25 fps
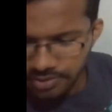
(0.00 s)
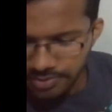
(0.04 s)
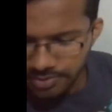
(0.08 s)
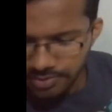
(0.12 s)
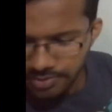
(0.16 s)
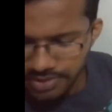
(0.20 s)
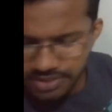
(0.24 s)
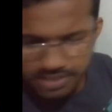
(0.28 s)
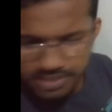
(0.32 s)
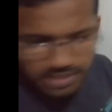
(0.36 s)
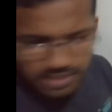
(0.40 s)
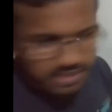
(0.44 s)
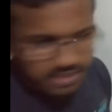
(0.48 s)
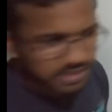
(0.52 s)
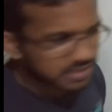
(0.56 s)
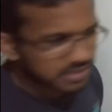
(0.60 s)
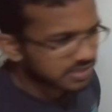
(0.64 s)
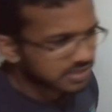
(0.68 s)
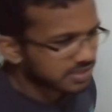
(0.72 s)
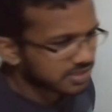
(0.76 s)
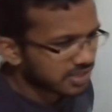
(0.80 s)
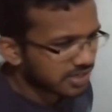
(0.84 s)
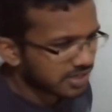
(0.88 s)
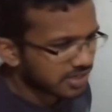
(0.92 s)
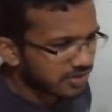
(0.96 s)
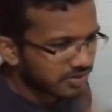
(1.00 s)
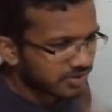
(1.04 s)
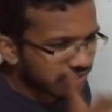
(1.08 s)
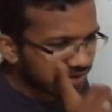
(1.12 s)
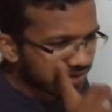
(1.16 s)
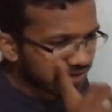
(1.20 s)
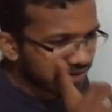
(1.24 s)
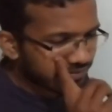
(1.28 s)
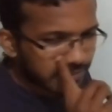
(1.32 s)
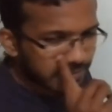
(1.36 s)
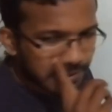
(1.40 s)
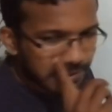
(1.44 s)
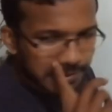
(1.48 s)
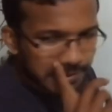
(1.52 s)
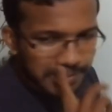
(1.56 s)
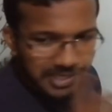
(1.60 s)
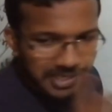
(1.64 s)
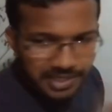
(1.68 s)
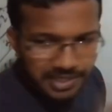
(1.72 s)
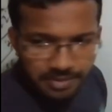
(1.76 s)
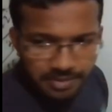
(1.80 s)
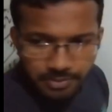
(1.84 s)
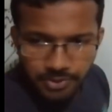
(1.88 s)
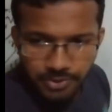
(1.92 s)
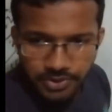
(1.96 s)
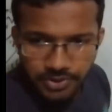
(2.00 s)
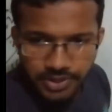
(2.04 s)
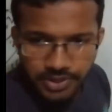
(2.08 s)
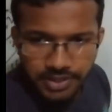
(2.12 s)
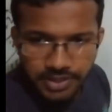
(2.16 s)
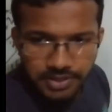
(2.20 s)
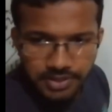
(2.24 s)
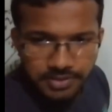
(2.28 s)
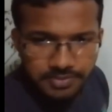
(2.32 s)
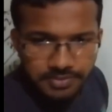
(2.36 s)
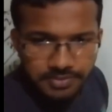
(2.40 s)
much? I don't have my data book here.